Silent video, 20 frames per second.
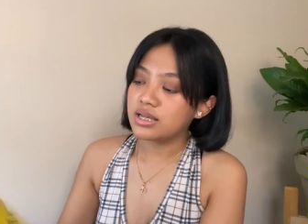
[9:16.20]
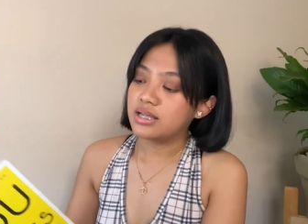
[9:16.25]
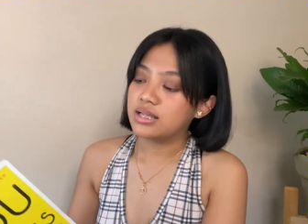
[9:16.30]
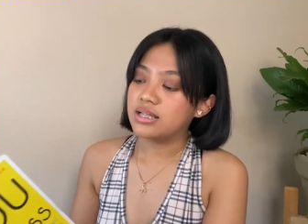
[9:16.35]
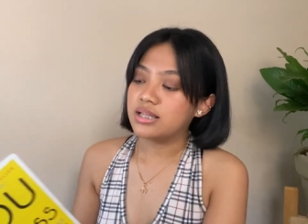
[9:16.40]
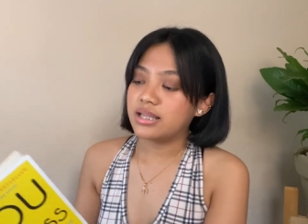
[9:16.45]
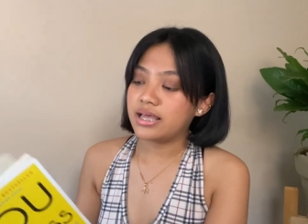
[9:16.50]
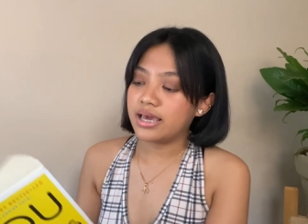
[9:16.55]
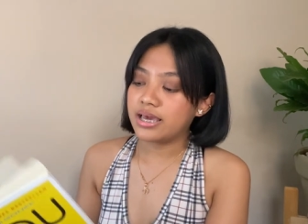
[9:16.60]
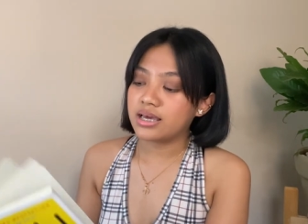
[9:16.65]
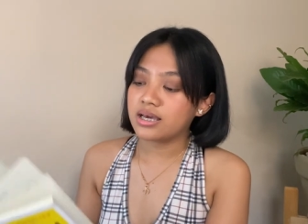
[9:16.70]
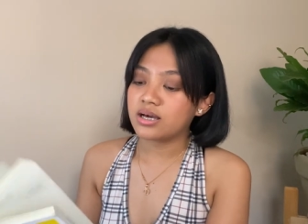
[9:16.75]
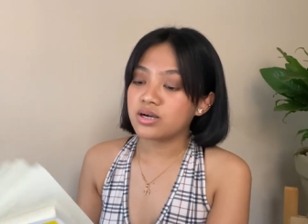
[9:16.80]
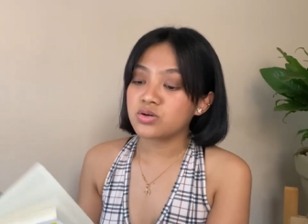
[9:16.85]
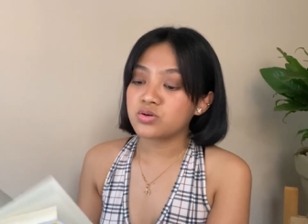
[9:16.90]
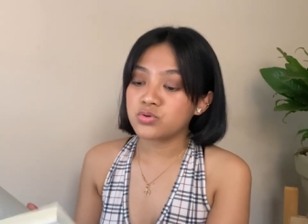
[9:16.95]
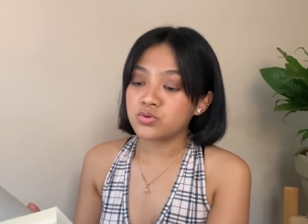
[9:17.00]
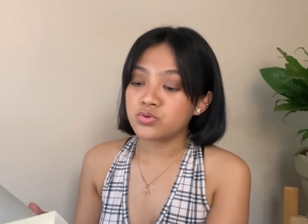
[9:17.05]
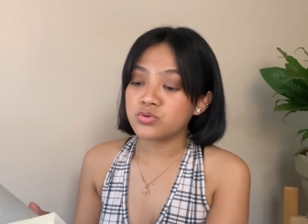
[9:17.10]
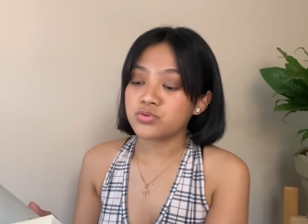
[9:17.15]
Like, a
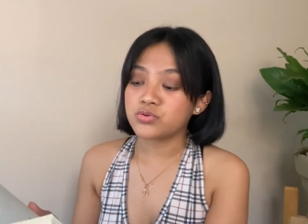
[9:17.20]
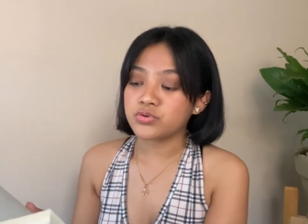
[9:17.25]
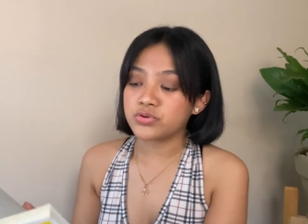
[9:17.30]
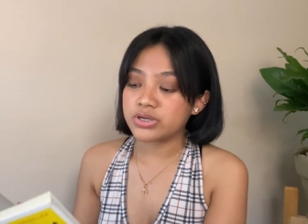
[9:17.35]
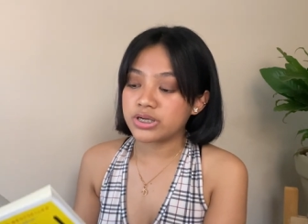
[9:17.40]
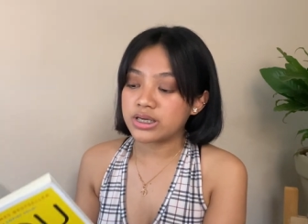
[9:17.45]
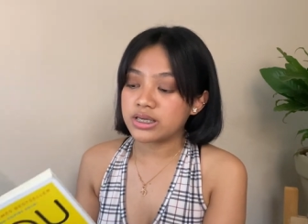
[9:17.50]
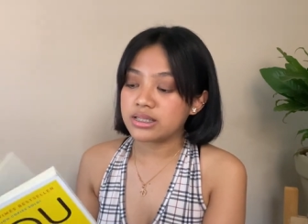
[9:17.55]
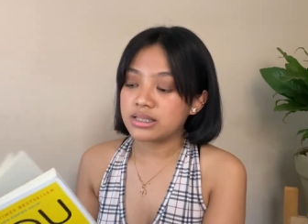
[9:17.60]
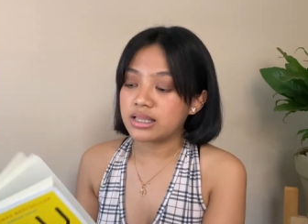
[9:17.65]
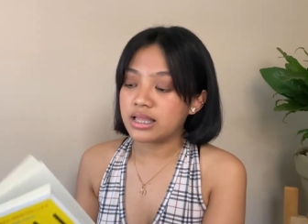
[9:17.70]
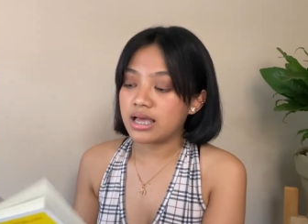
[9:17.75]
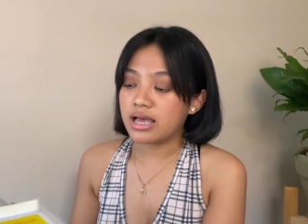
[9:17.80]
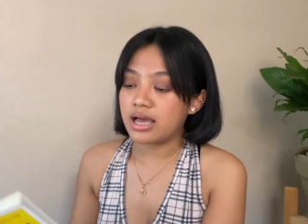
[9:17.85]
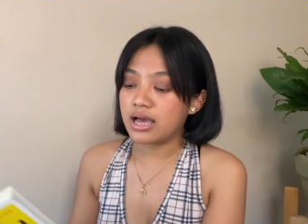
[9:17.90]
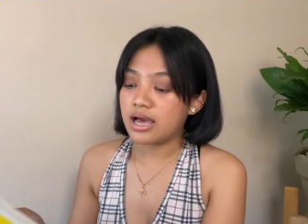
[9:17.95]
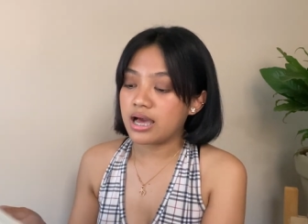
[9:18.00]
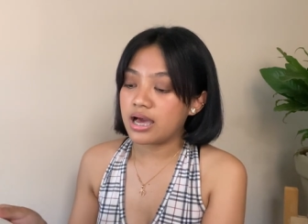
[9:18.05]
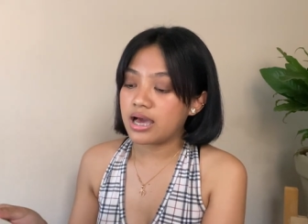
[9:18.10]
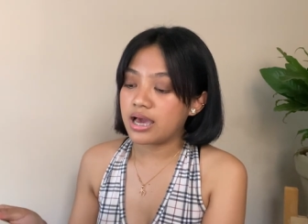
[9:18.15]
good read.
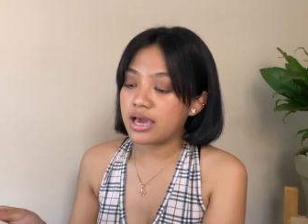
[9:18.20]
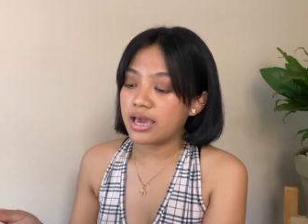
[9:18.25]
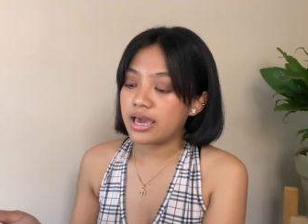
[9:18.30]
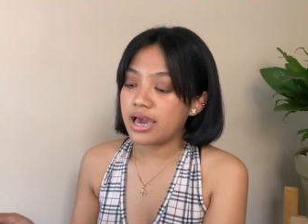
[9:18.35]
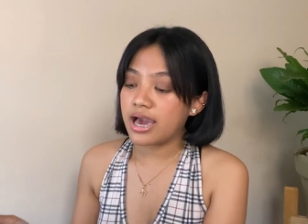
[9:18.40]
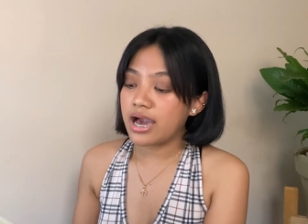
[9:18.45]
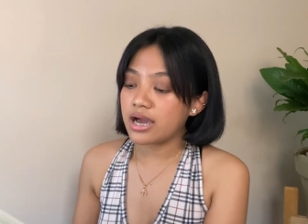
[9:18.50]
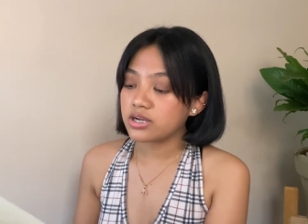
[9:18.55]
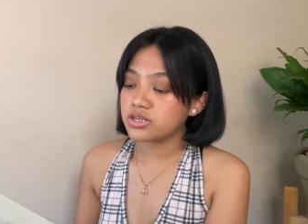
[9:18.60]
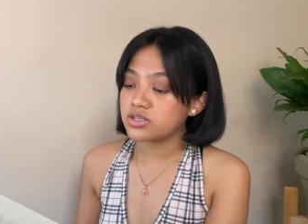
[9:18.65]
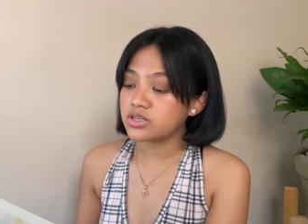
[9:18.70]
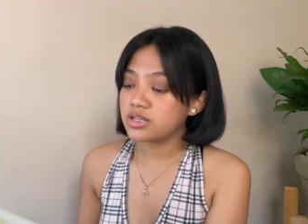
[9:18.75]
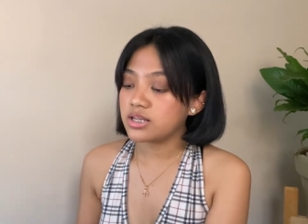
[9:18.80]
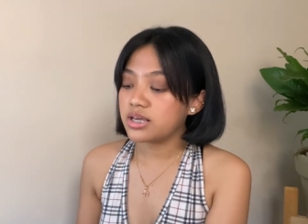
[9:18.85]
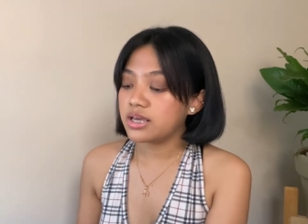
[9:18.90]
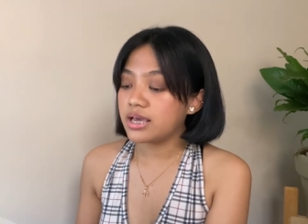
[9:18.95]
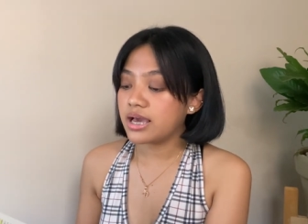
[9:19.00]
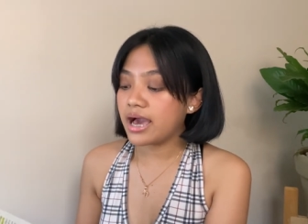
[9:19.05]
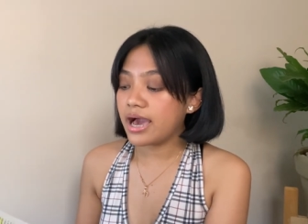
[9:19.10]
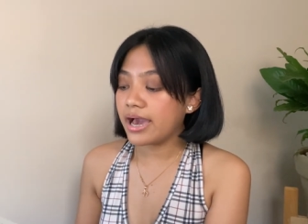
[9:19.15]
I
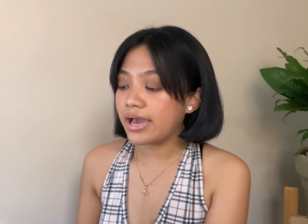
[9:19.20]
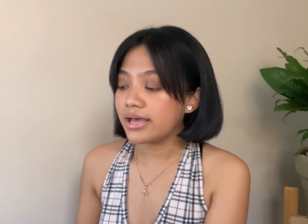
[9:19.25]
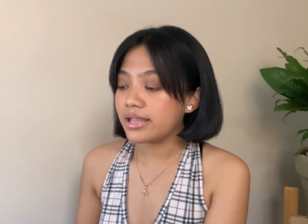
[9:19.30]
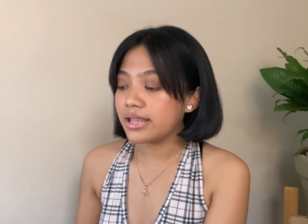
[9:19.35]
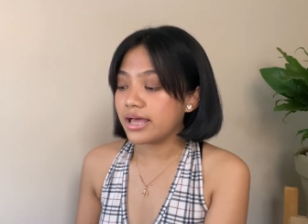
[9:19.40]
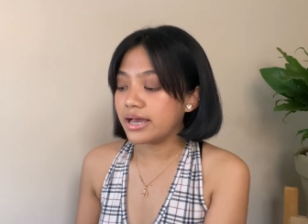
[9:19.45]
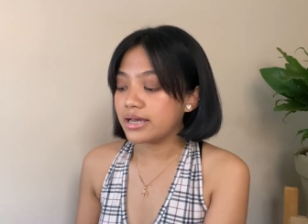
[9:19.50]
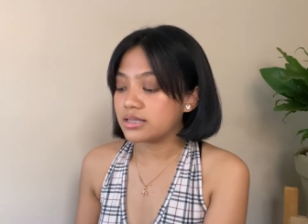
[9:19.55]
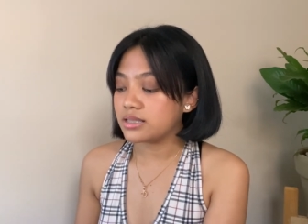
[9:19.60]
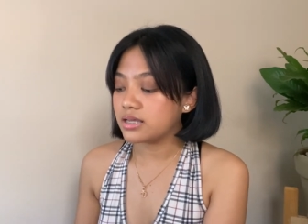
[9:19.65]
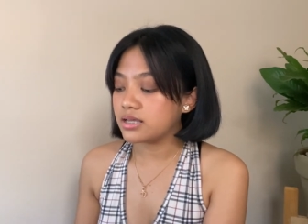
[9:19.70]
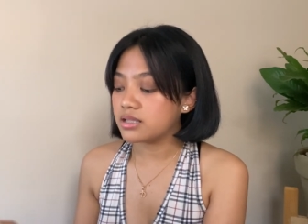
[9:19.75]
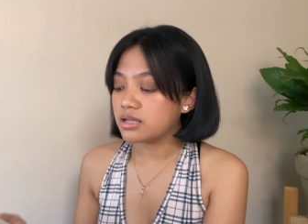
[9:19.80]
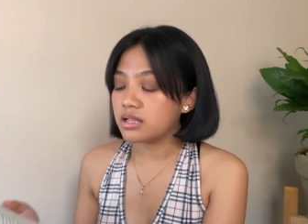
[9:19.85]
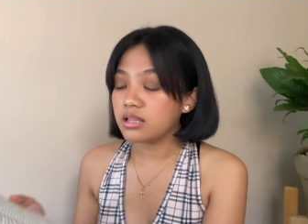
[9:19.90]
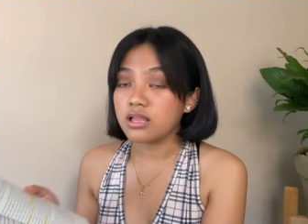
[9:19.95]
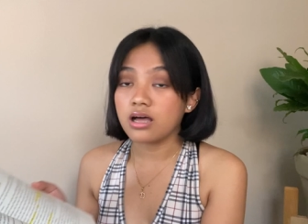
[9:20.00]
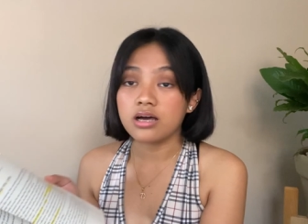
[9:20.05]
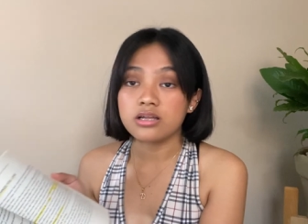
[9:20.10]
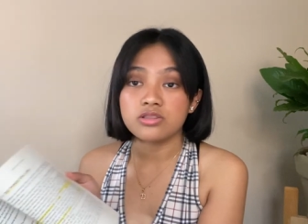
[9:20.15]
actually highlighted a
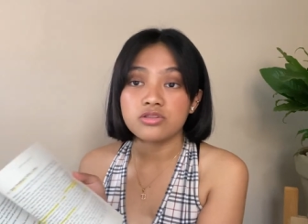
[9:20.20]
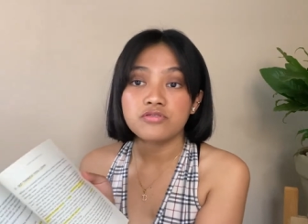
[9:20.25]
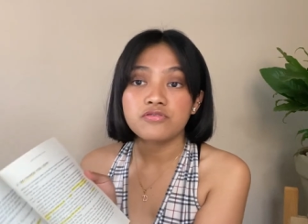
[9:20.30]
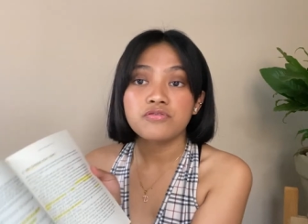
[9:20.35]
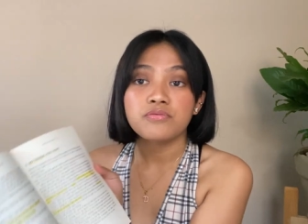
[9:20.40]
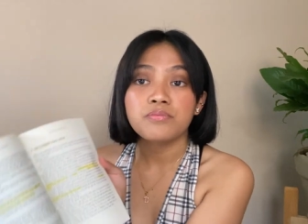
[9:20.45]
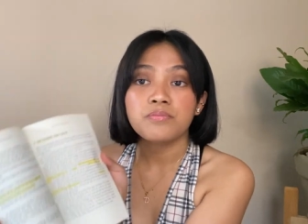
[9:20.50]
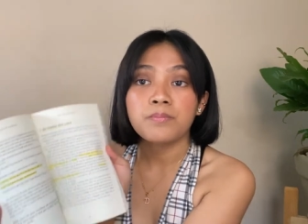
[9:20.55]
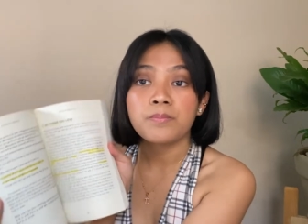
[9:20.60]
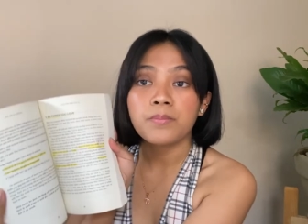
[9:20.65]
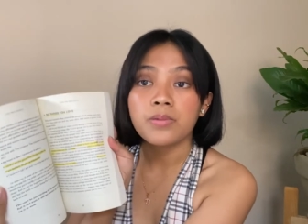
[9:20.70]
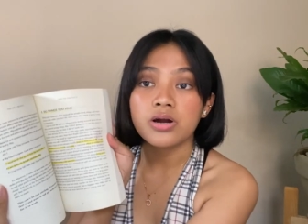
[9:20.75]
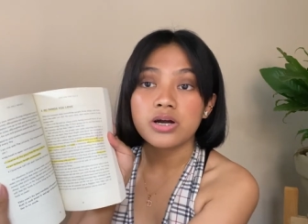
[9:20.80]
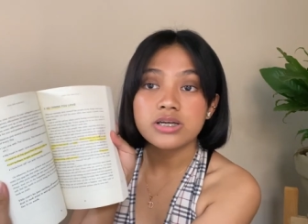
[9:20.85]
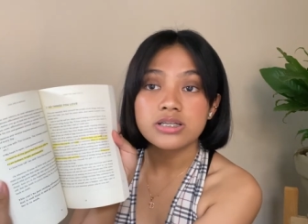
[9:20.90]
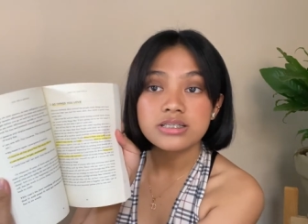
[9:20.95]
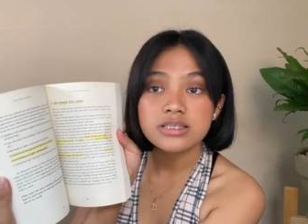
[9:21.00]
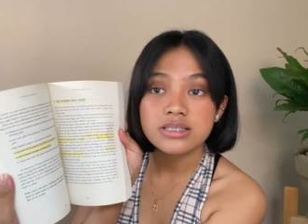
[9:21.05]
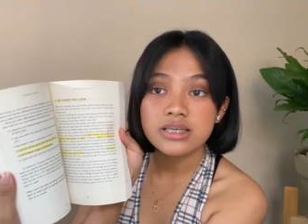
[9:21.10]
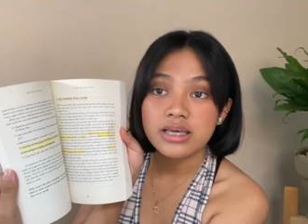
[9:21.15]
lot of
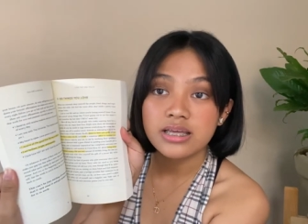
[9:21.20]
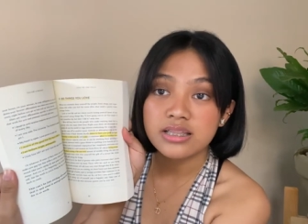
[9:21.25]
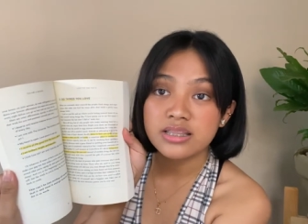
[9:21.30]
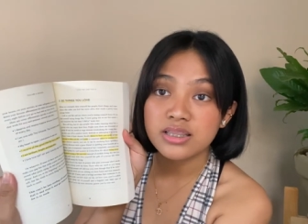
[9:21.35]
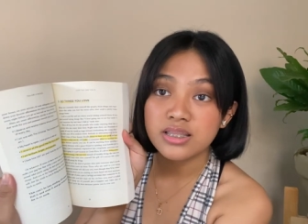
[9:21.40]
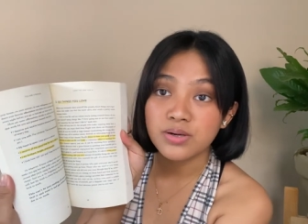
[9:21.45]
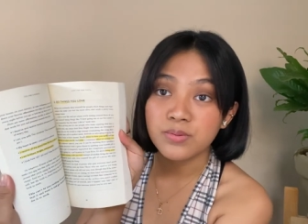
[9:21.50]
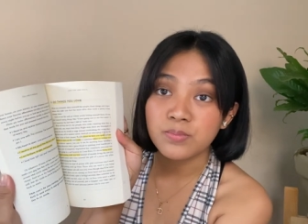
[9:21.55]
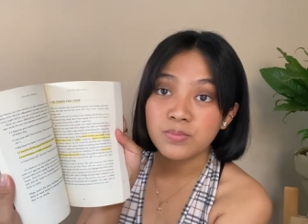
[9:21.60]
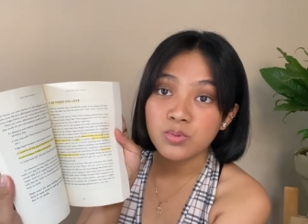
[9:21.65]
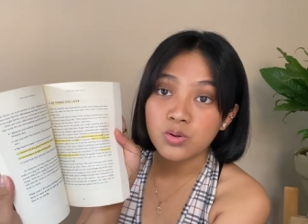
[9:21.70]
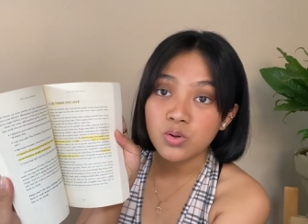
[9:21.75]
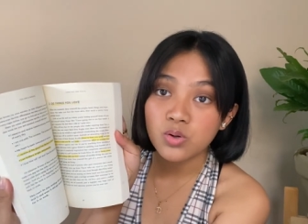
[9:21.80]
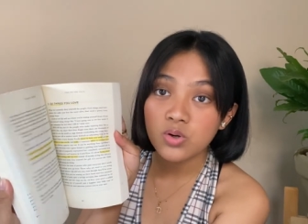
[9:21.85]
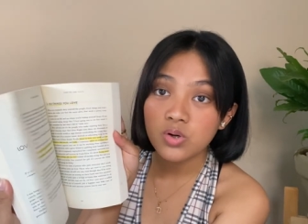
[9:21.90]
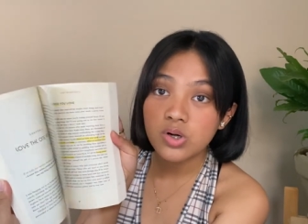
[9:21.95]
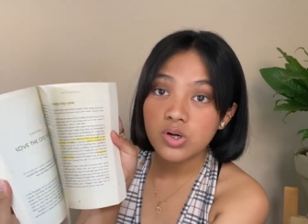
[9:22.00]
parts in the book